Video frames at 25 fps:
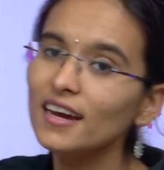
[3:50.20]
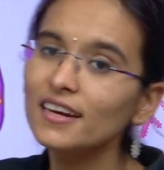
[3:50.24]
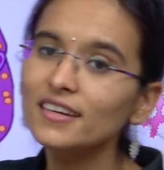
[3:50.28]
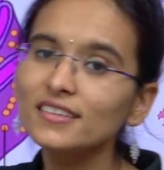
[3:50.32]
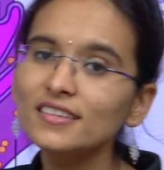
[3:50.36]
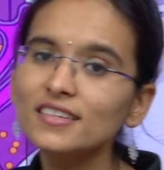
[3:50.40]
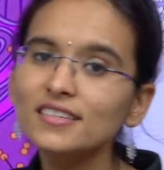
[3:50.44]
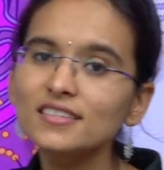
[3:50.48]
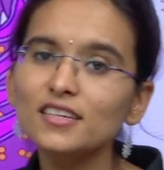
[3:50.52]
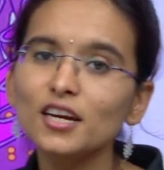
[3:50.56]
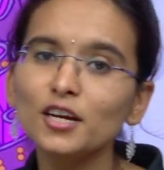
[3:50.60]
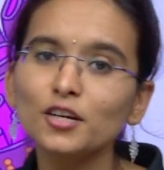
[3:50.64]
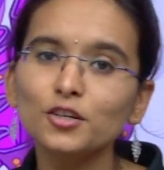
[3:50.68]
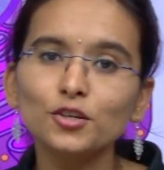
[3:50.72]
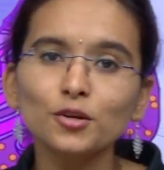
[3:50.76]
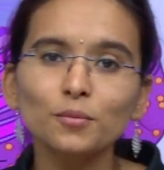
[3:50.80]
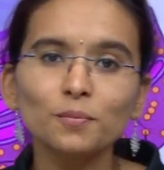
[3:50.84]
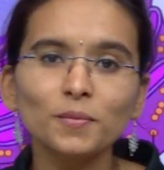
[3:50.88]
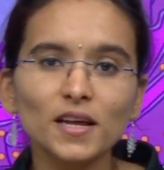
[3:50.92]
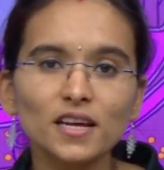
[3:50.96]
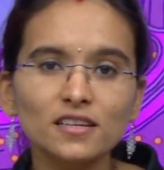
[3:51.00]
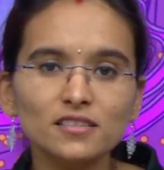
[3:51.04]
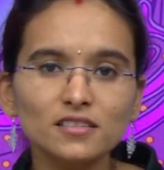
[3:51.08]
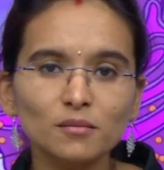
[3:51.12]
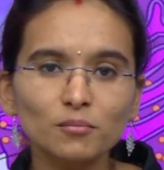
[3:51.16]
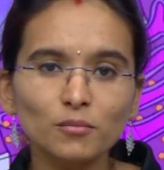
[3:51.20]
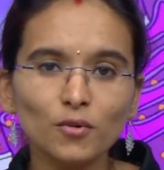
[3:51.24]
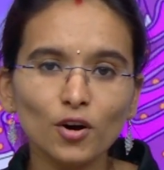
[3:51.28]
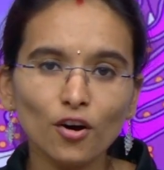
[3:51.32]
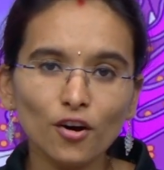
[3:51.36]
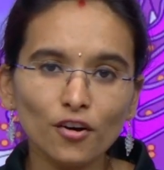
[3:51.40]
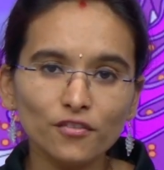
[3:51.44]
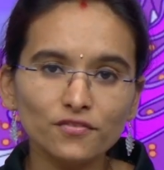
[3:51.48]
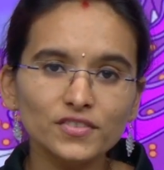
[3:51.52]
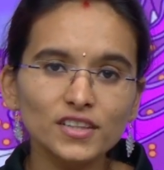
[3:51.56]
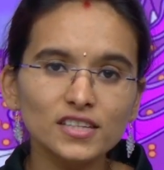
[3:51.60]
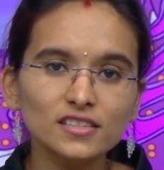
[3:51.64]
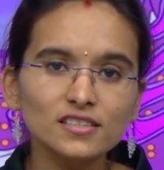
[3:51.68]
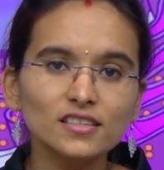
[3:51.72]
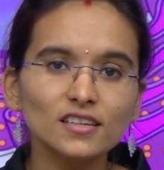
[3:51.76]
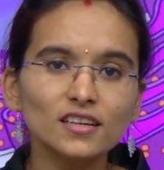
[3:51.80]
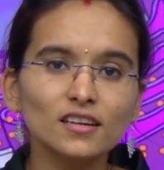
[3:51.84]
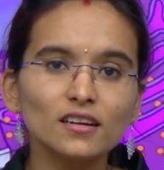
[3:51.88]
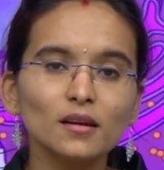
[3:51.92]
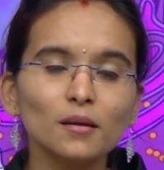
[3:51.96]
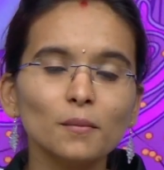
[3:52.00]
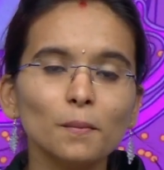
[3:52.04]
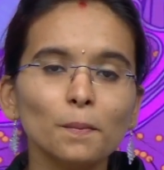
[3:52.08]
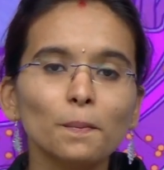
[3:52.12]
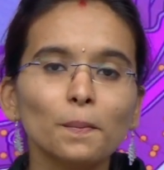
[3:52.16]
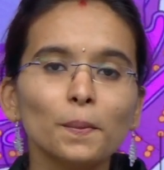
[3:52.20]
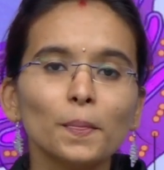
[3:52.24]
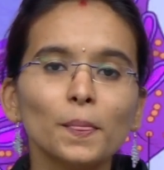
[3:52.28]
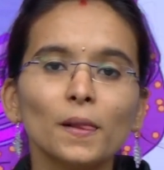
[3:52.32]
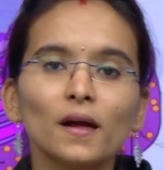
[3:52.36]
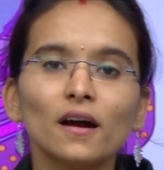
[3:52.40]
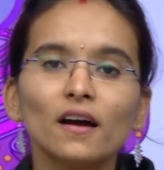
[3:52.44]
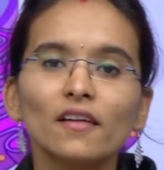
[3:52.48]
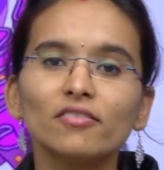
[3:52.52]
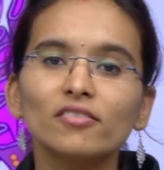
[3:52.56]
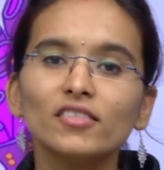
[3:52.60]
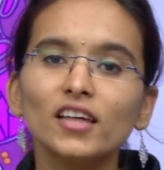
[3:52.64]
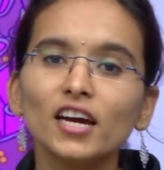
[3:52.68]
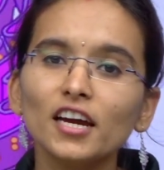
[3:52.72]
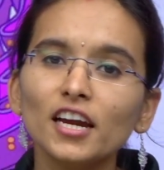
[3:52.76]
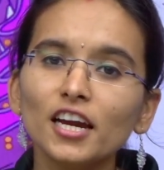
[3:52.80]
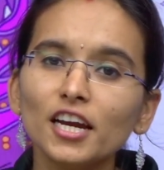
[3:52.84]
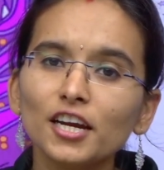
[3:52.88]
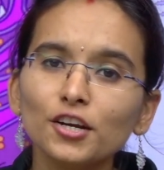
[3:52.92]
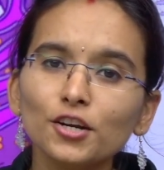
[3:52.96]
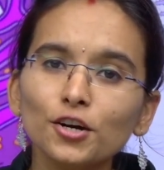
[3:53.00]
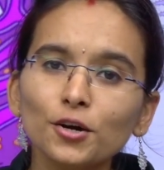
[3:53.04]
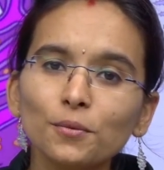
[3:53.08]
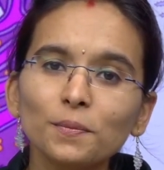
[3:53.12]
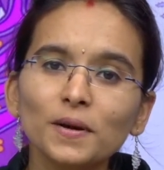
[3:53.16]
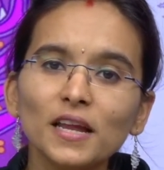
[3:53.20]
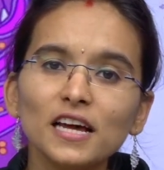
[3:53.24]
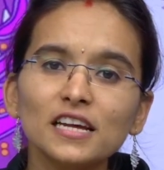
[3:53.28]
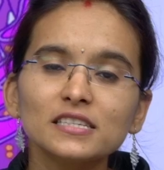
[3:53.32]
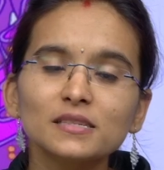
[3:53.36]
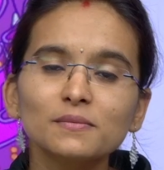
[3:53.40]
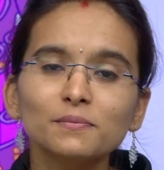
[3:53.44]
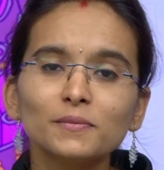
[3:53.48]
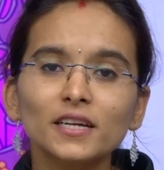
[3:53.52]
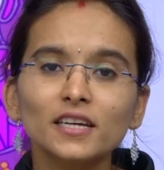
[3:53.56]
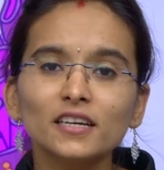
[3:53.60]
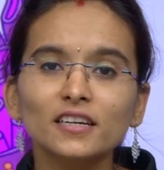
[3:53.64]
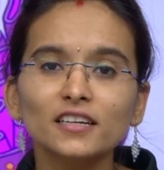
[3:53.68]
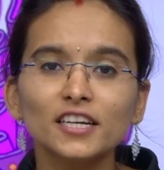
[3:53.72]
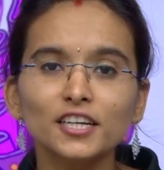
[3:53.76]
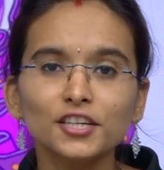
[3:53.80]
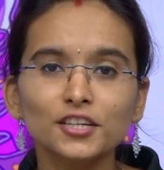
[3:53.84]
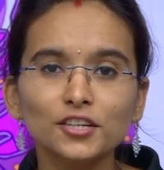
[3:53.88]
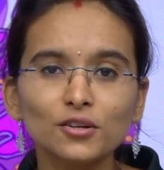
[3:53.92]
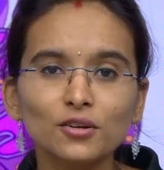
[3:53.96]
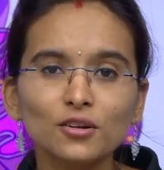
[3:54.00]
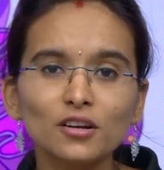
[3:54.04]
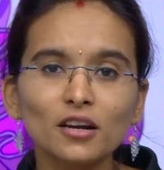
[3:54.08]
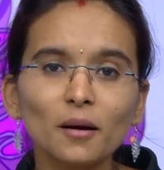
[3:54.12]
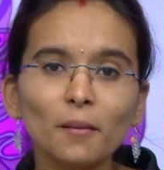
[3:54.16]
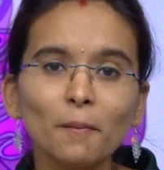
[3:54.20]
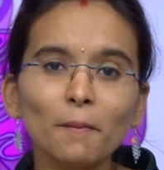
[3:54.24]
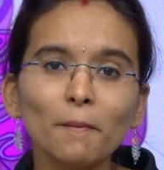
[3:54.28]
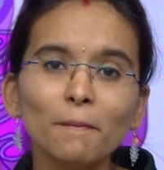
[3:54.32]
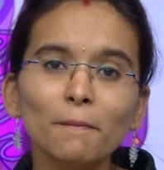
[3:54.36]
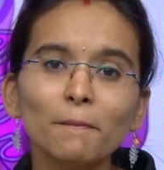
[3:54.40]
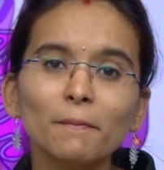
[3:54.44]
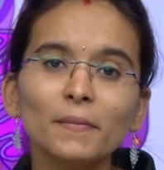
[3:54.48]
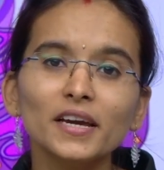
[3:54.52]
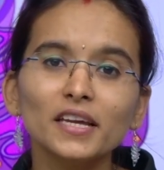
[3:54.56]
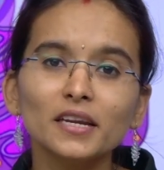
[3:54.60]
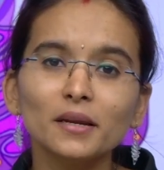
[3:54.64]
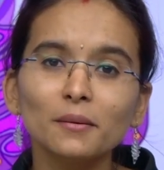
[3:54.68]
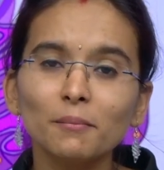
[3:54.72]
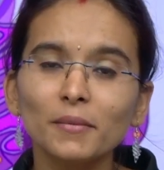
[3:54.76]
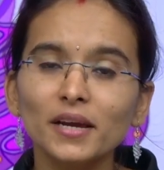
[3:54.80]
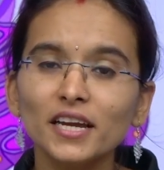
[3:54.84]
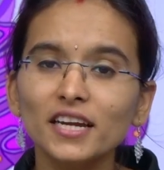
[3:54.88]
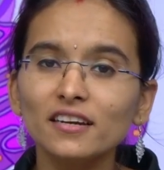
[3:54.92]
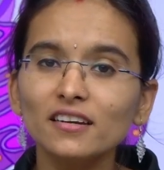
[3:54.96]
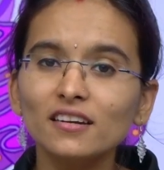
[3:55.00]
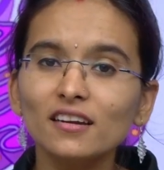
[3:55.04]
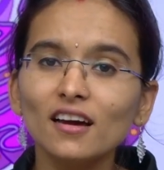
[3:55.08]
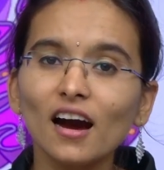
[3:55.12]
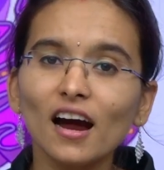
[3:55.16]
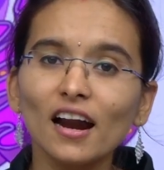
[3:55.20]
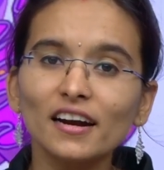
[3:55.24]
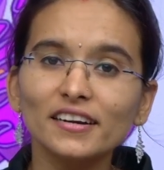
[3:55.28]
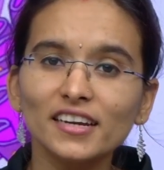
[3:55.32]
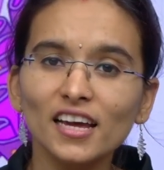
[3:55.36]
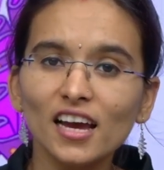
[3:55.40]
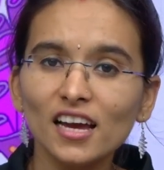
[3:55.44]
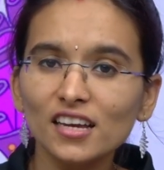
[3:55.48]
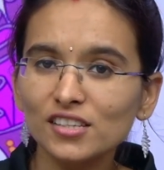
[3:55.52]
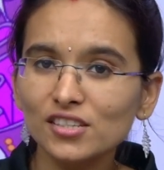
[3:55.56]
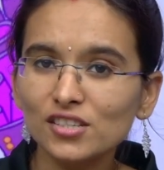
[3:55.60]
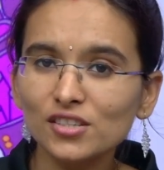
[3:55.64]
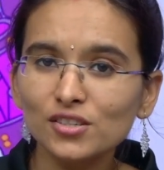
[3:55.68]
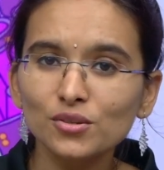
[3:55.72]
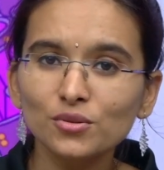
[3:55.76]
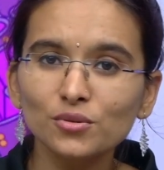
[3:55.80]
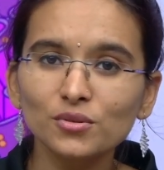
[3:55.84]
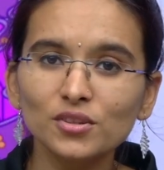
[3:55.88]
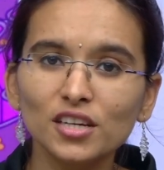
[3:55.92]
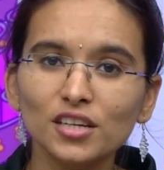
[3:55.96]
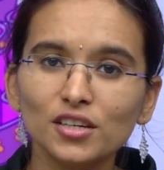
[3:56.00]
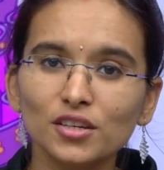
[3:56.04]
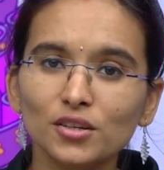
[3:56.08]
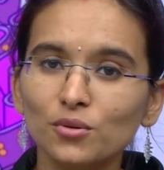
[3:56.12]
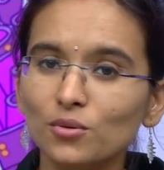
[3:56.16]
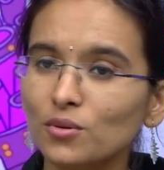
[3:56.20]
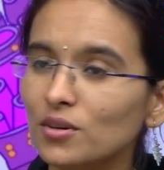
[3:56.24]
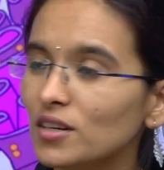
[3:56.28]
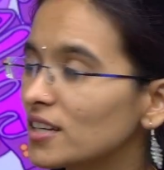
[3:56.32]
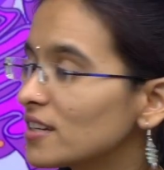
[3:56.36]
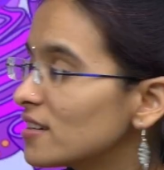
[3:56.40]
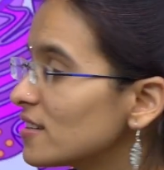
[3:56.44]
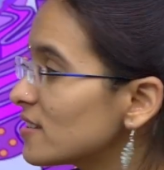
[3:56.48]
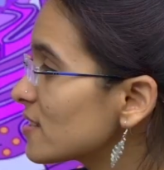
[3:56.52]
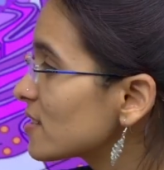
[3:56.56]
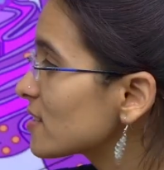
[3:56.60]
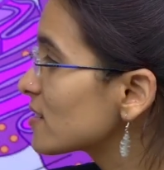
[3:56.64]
the cytoplasm of the cell, the endoplasmic reticulum may remain attached to the nucleus,